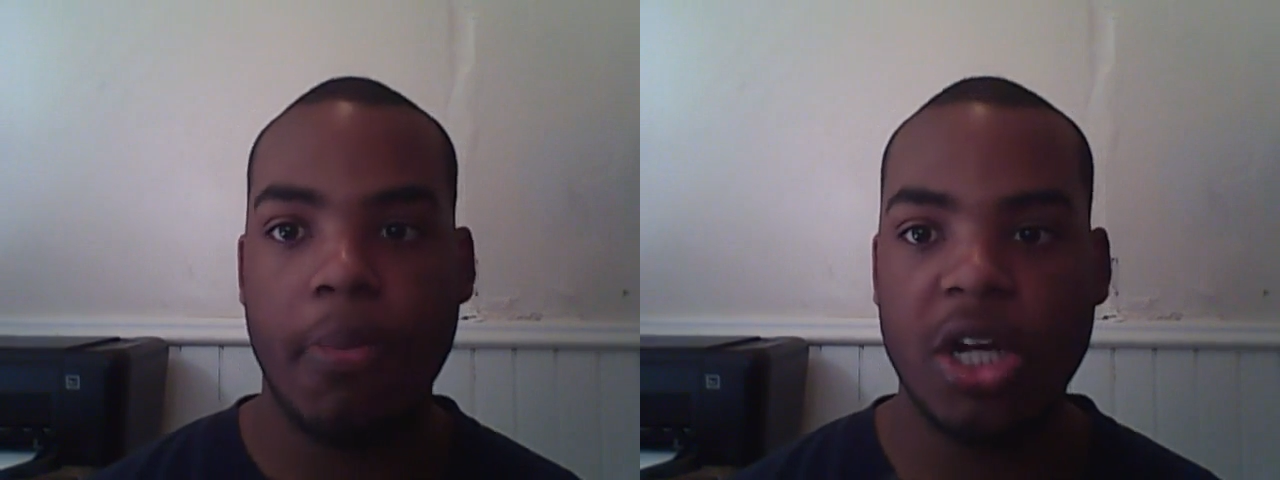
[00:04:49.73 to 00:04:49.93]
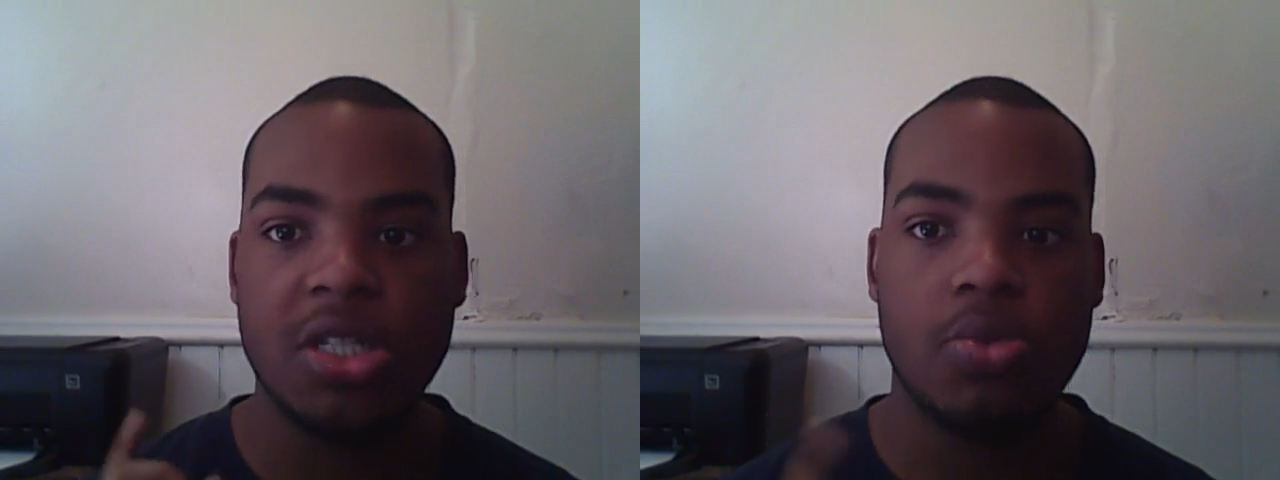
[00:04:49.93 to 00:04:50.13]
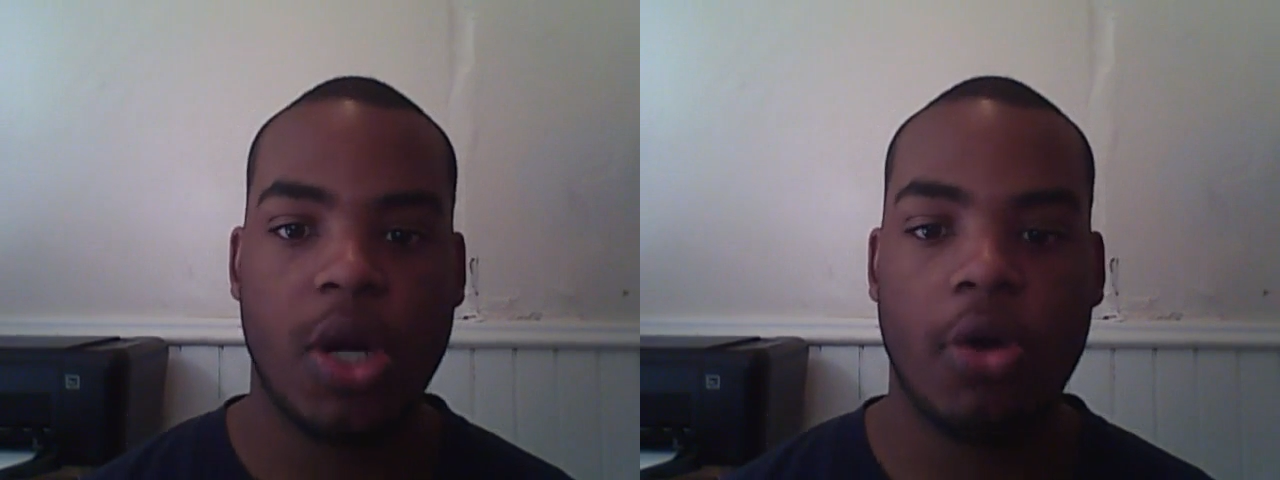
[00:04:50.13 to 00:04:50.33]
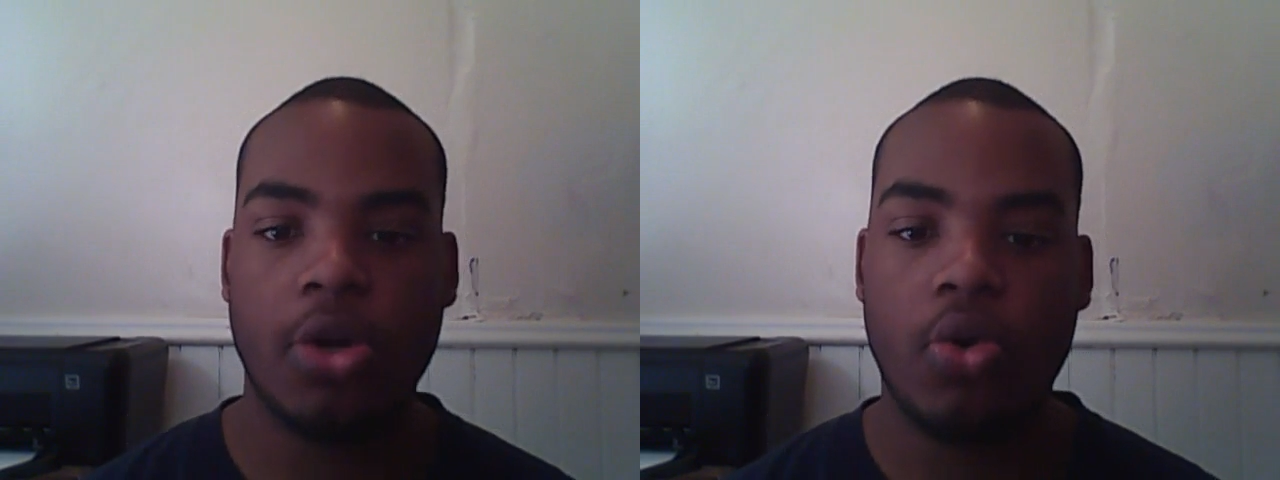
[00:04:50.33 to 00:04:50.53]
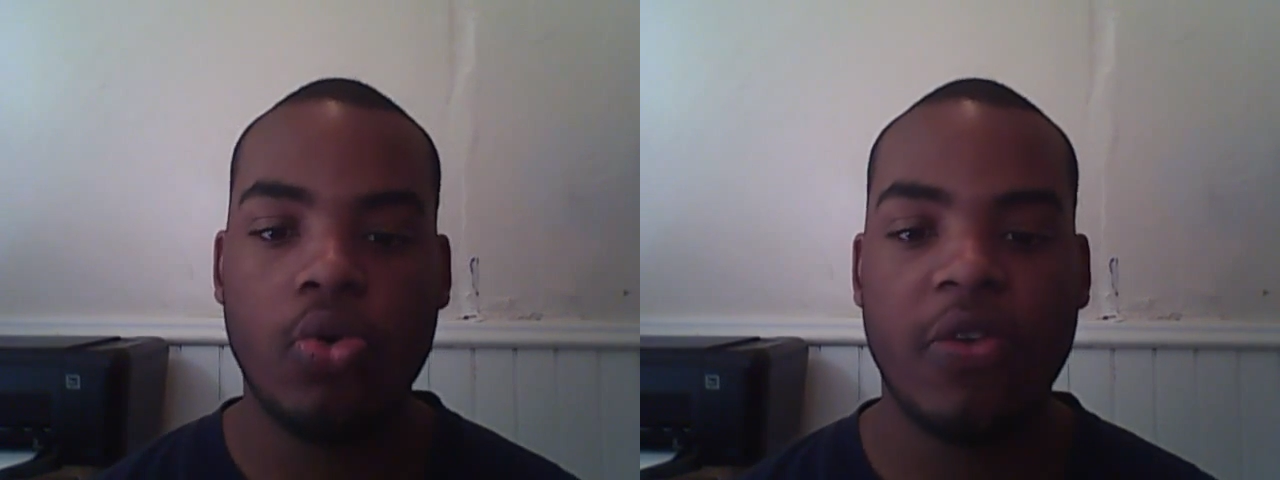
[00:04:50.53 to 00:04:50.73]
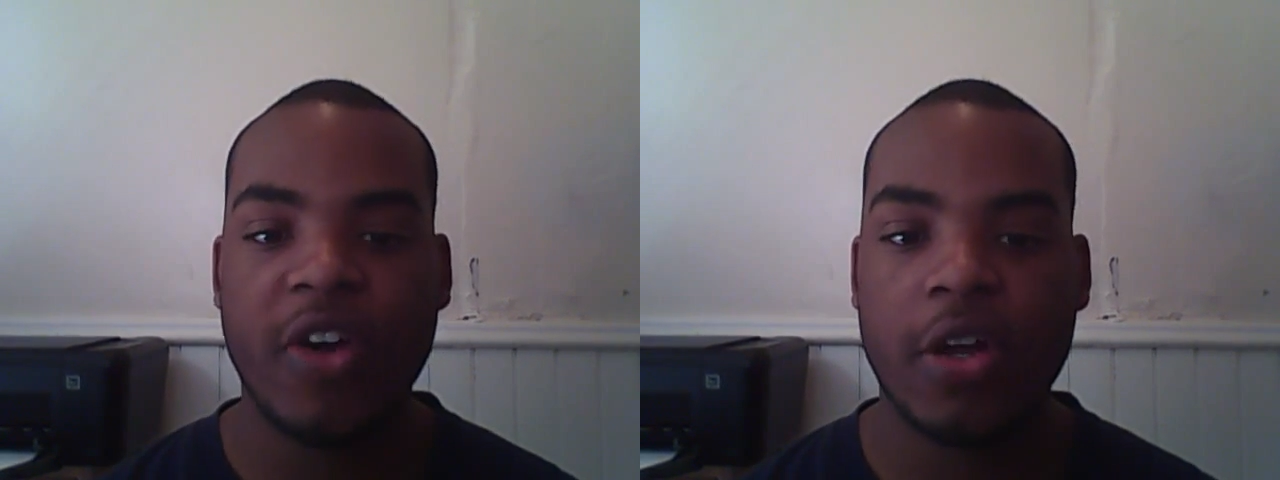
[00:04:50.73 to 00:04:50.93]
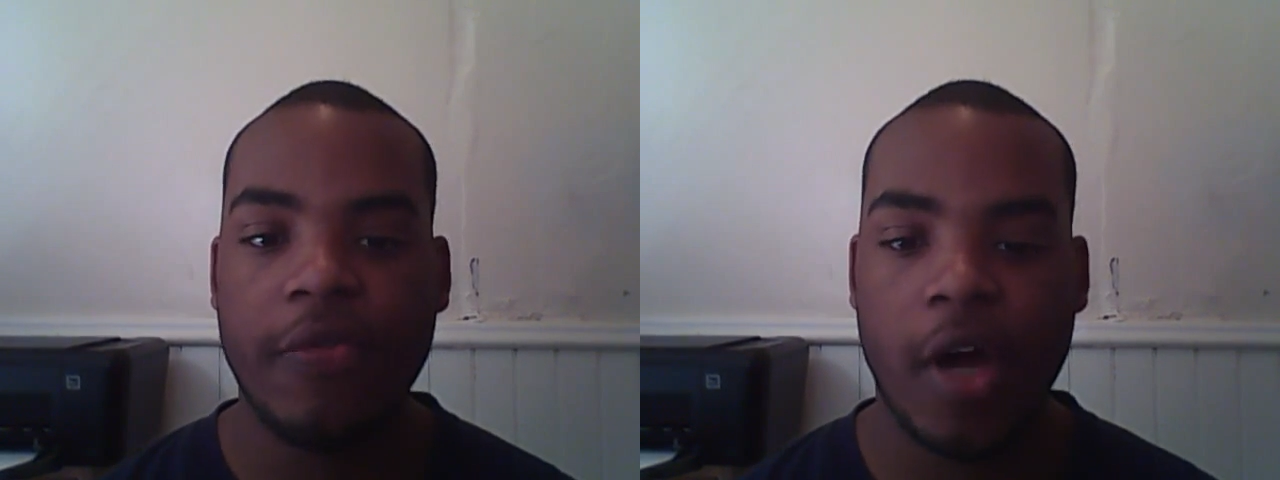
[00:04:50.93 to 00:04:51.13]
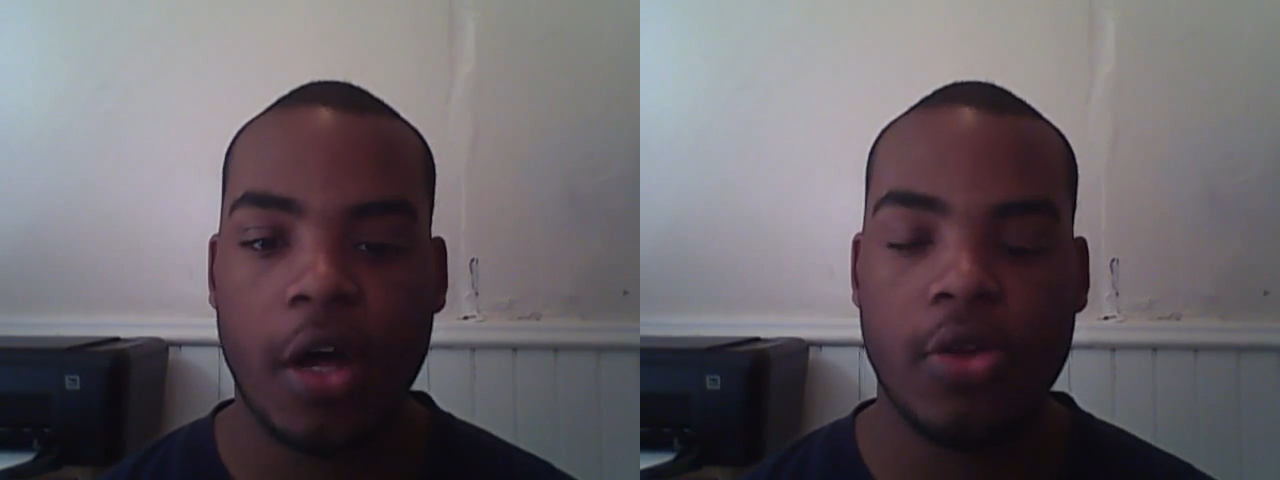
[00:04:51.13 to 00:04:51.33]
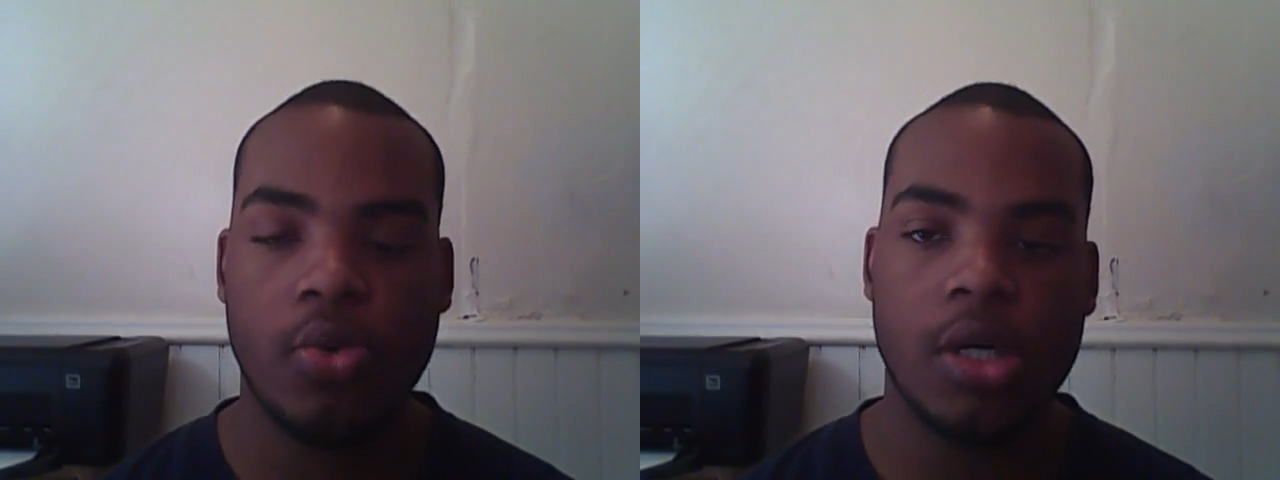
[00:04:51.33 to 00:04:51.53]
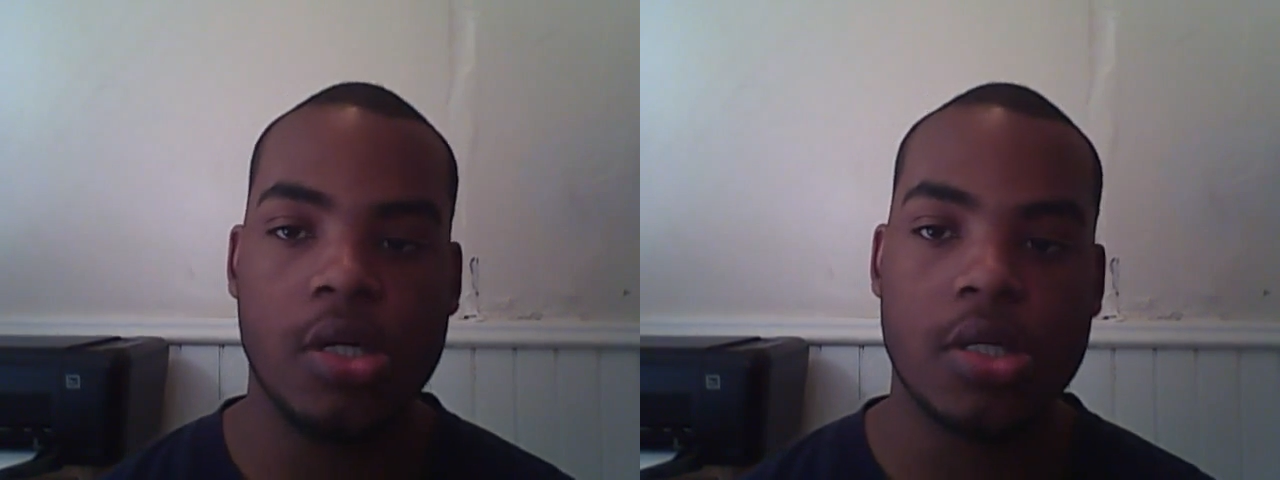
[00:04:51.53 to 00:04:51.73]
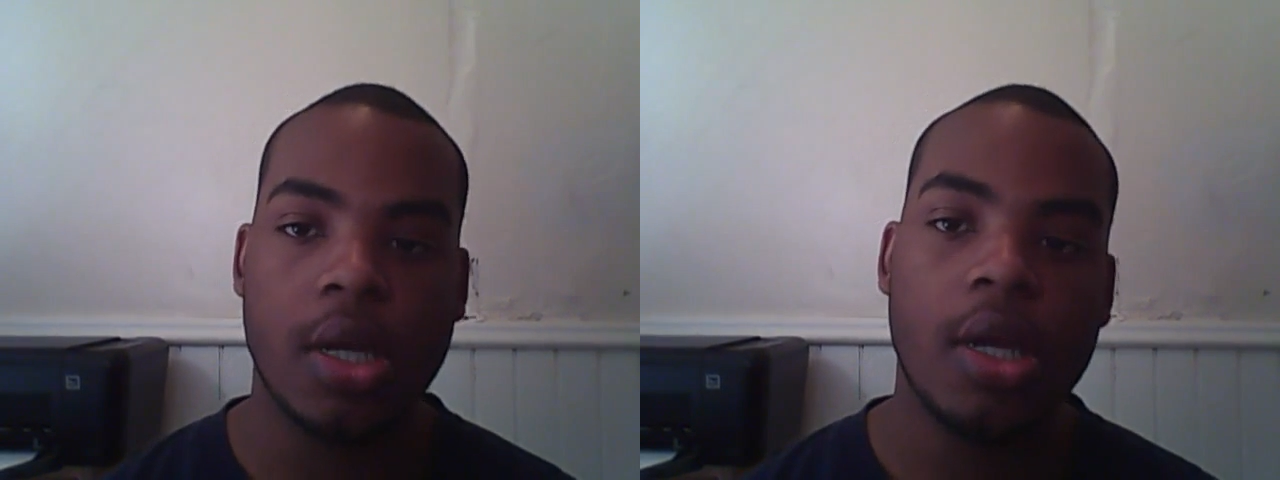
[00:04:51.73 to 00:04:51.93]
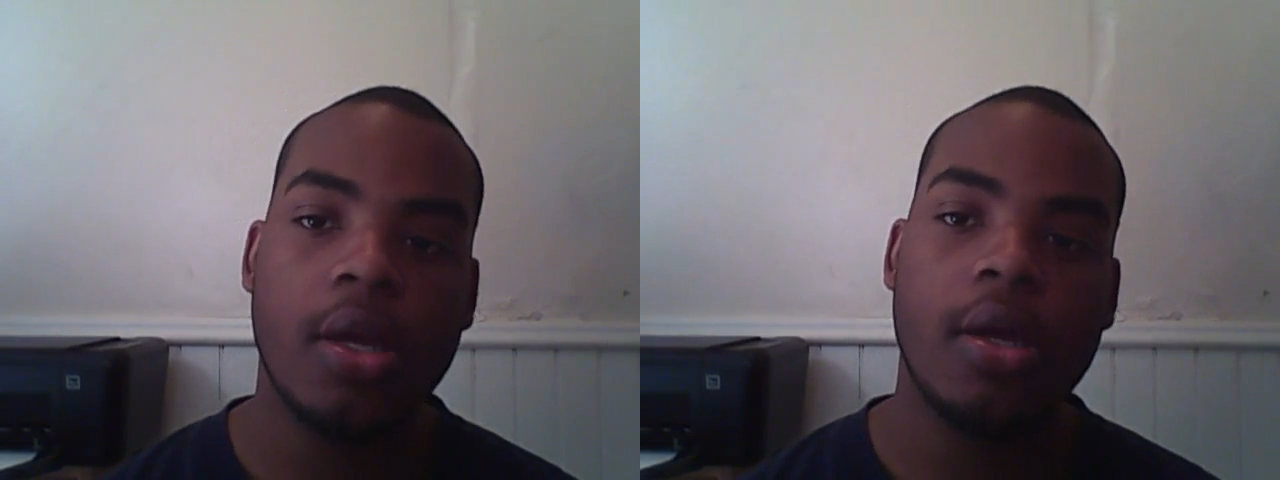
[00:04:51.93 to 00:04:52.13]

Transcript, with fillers: months without knowing who the fucking father was.